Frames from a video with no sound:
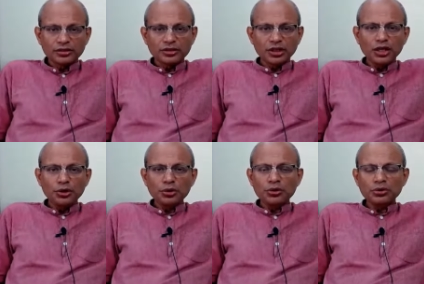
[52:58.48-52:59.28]
So
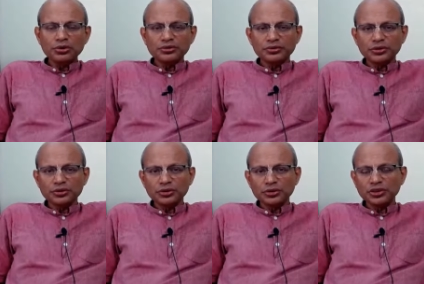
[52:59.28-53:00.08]
you,
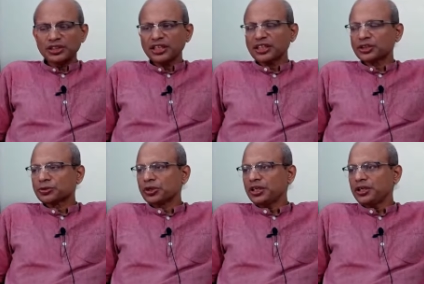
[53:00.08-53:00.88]
Jitendra
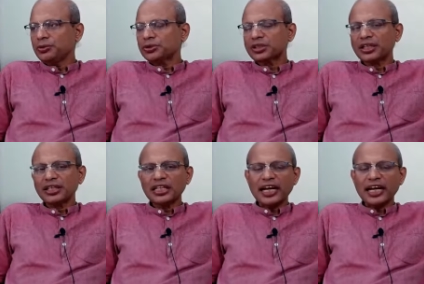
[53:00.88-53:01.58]
Soni, you studied in